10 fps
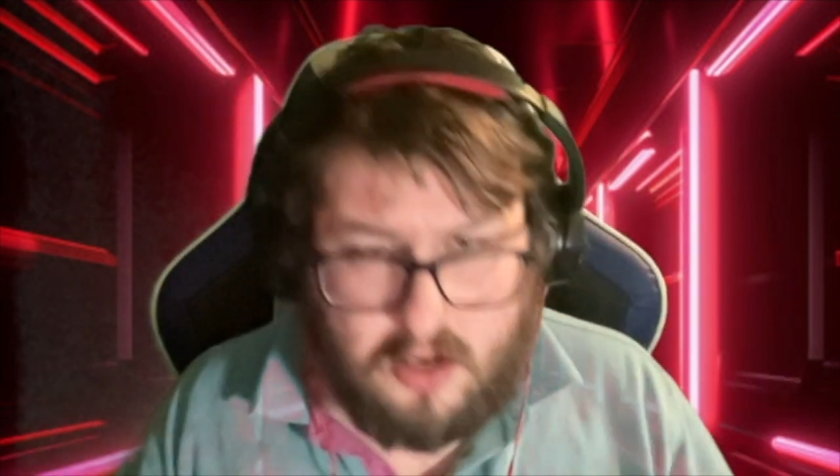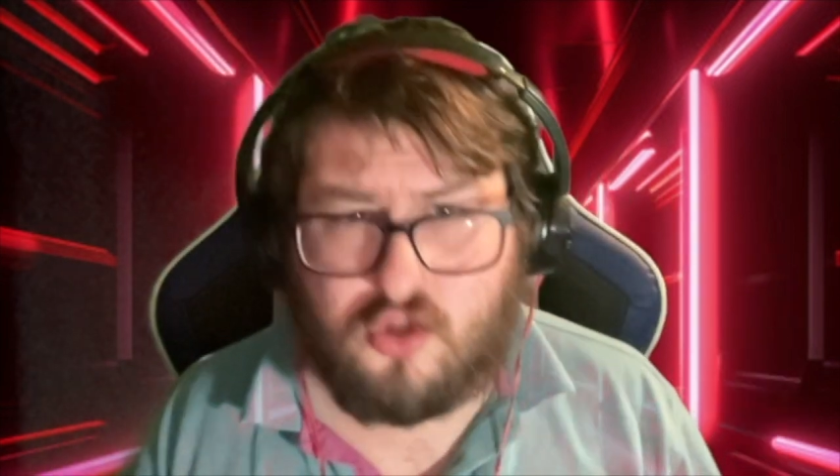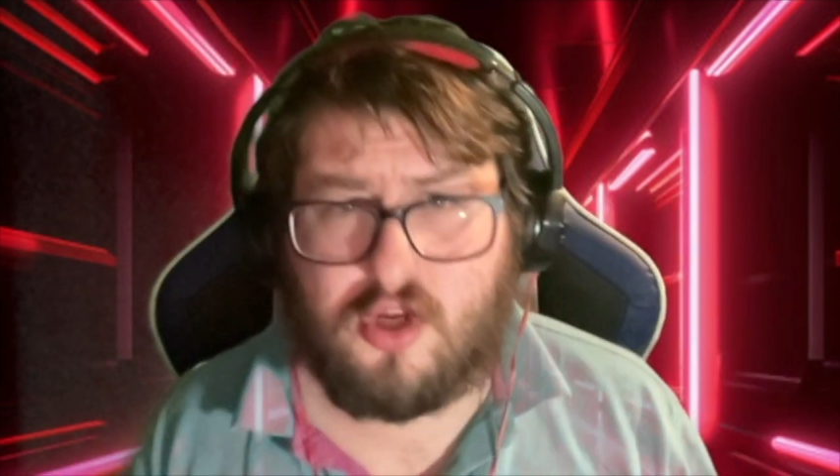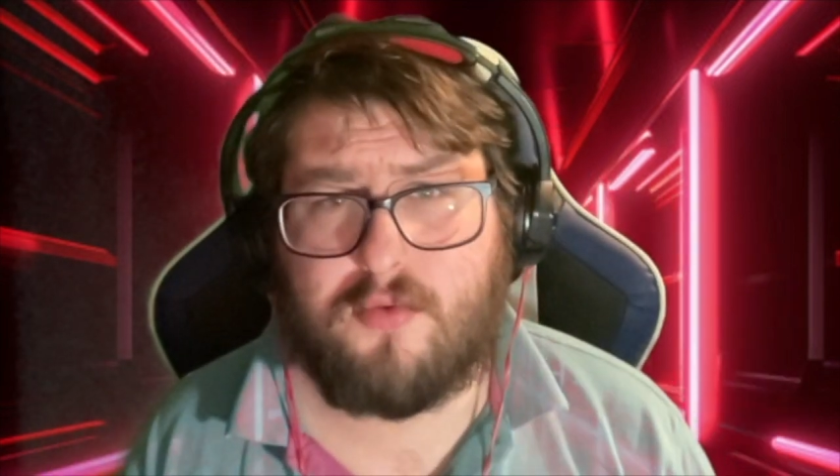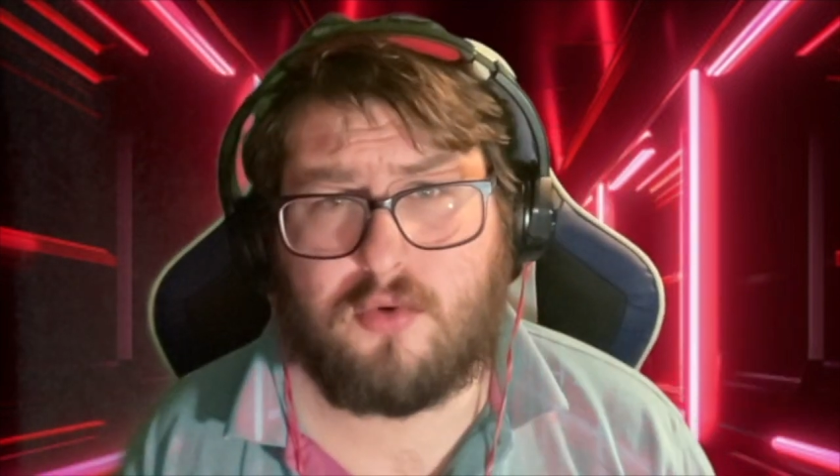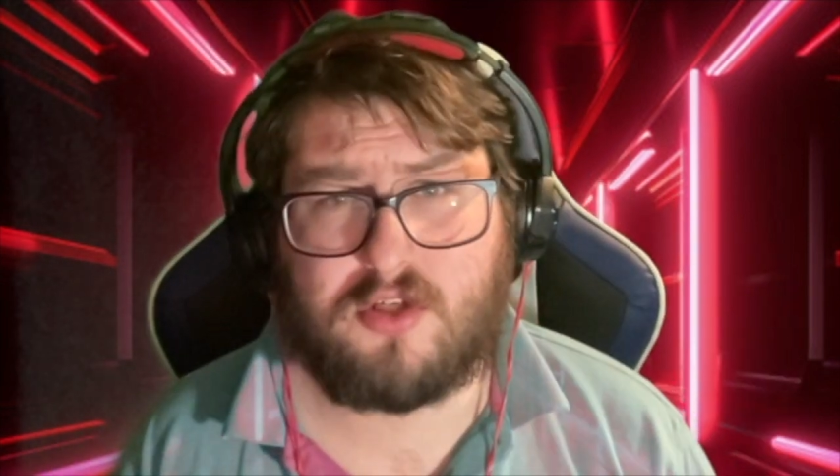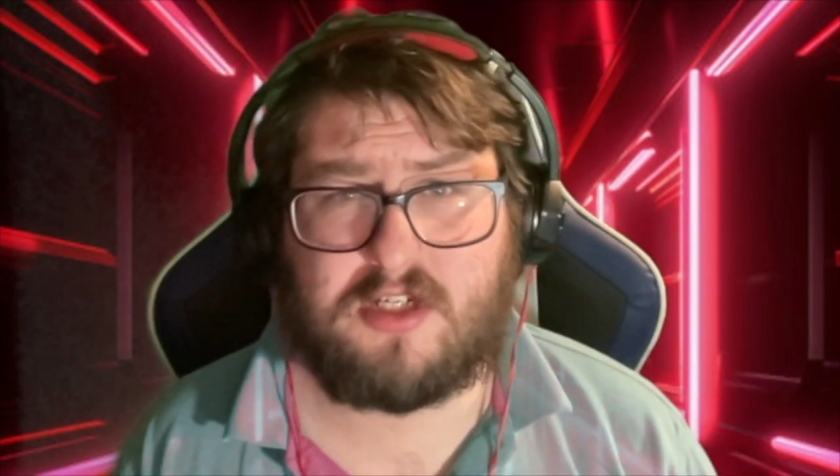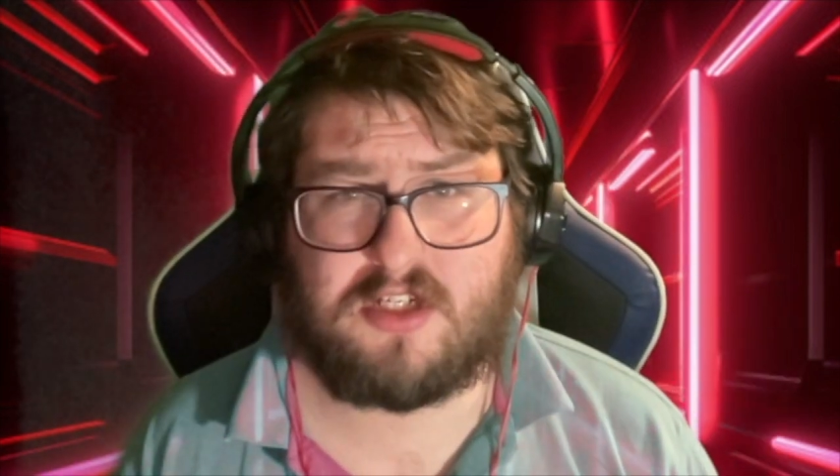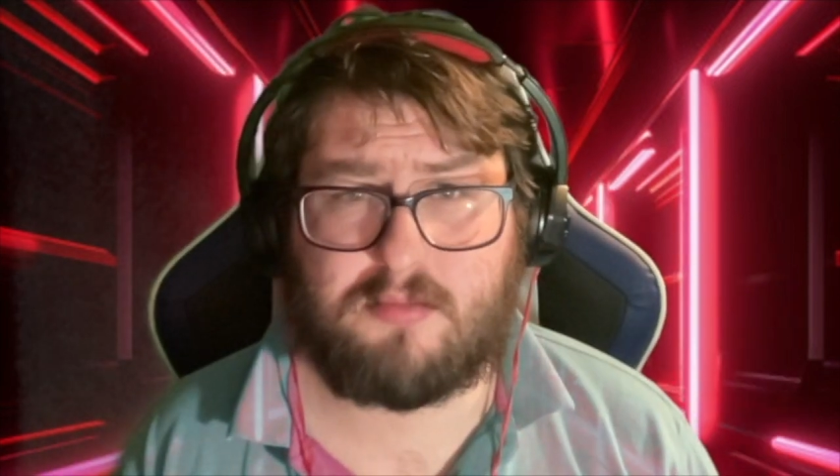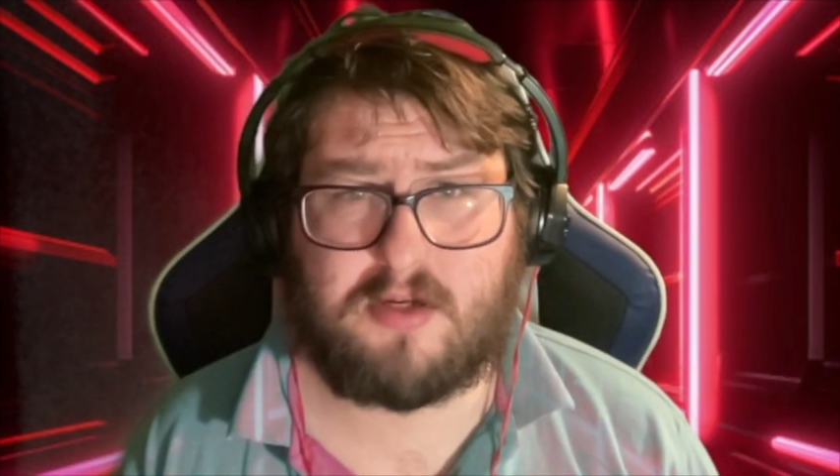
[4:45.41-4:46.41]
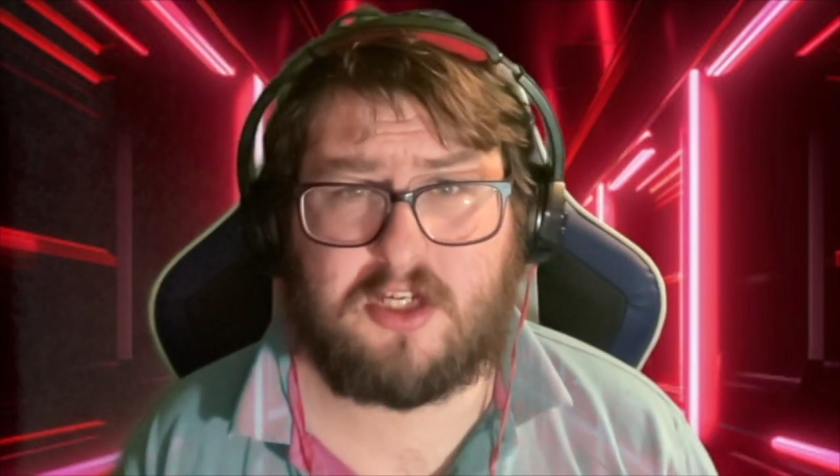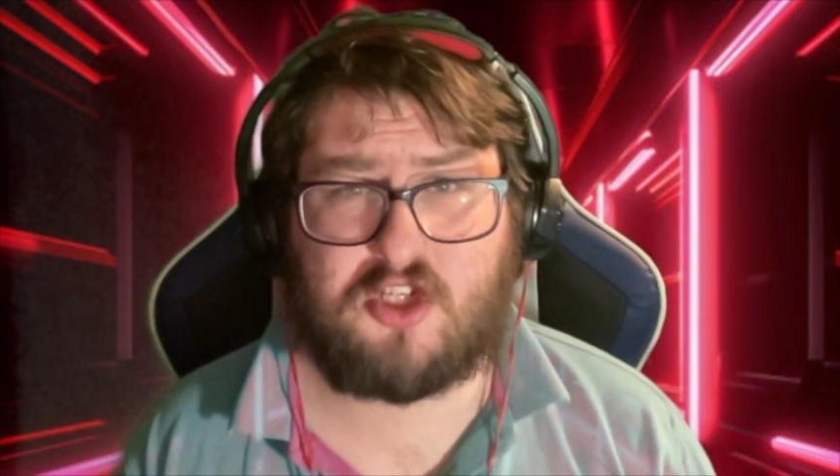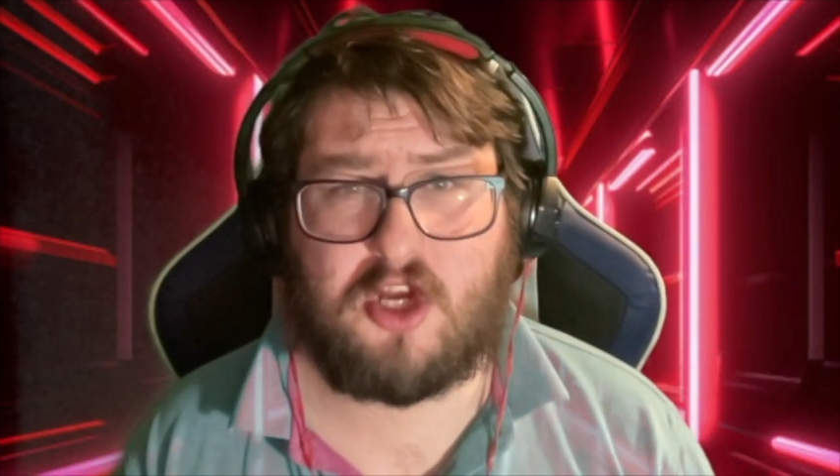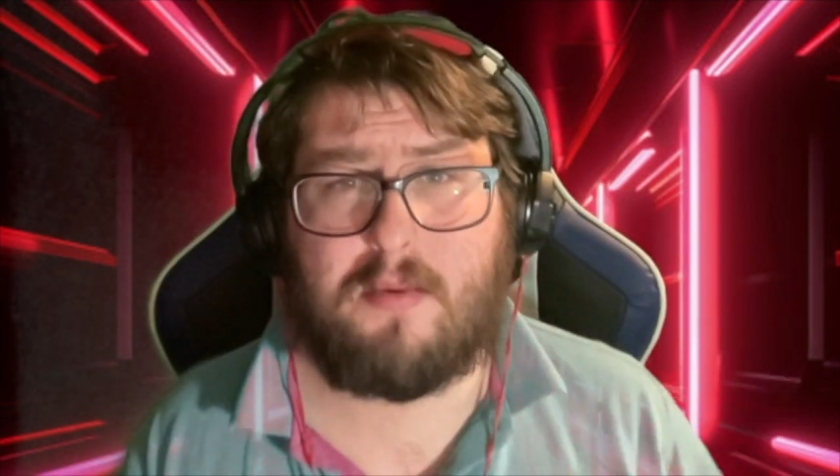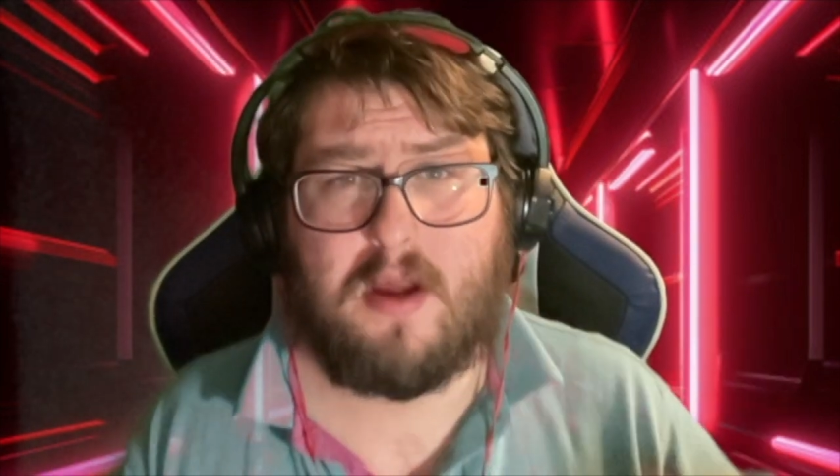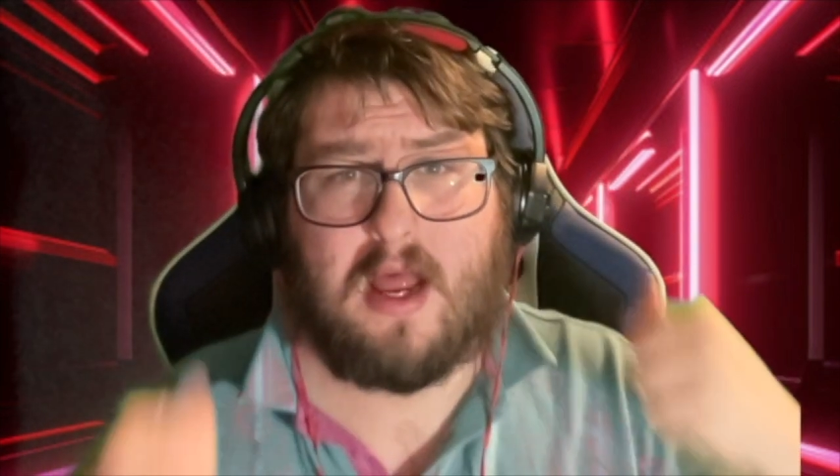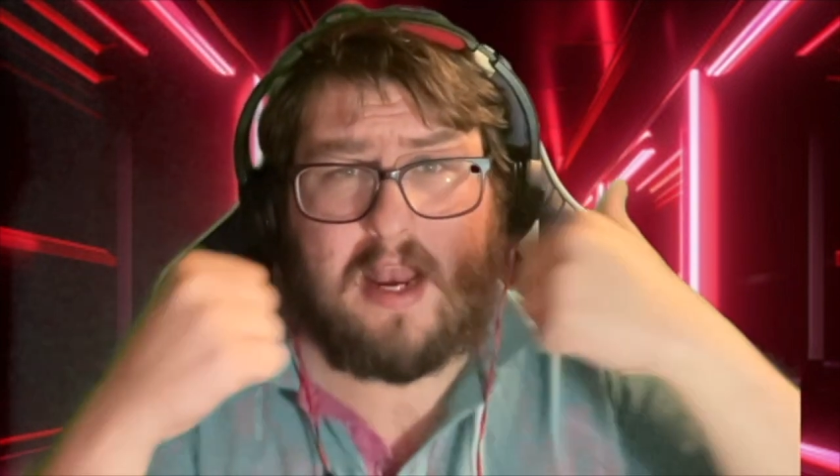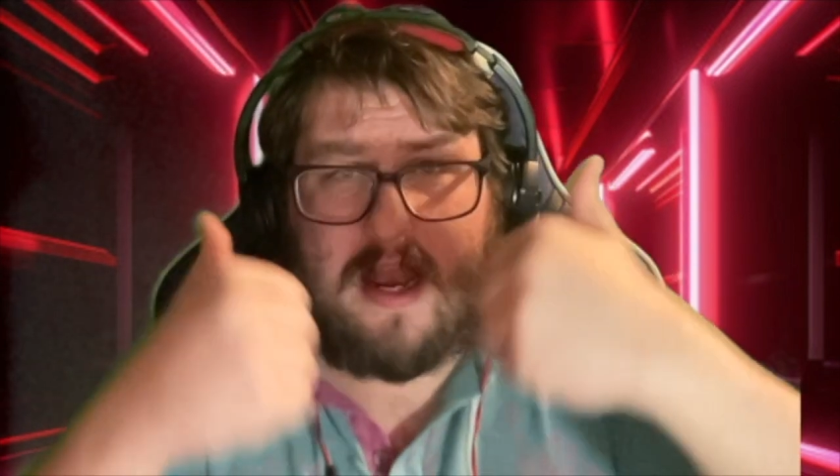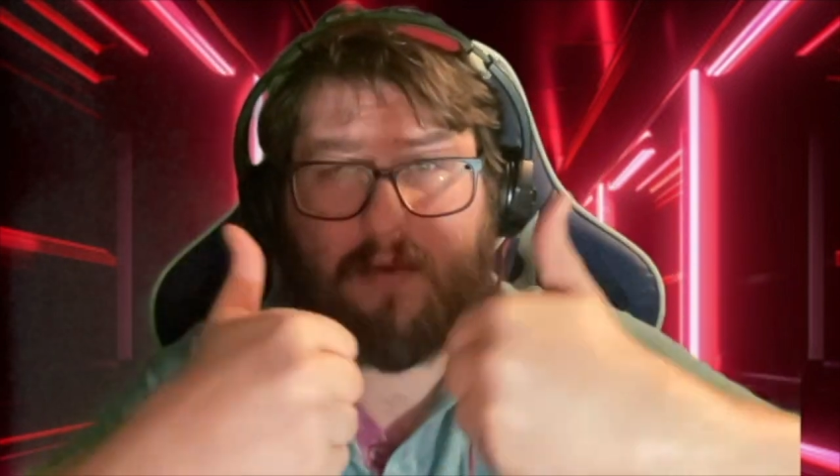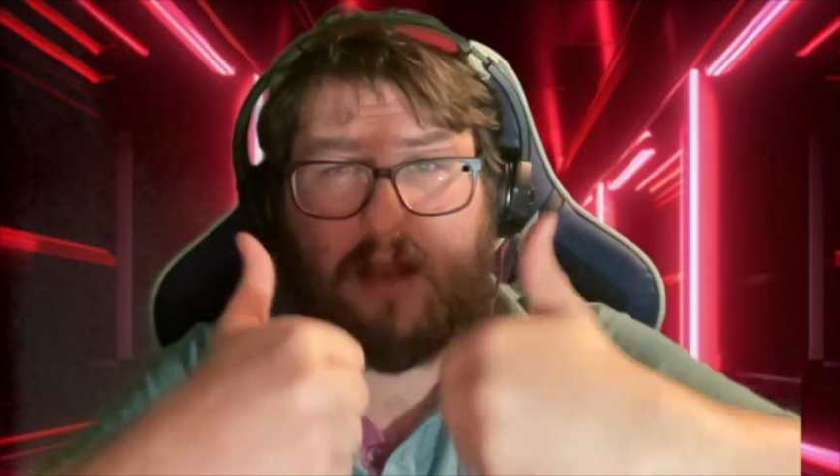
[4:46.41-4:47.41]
And also, if you're watching this on my YouTube, leave a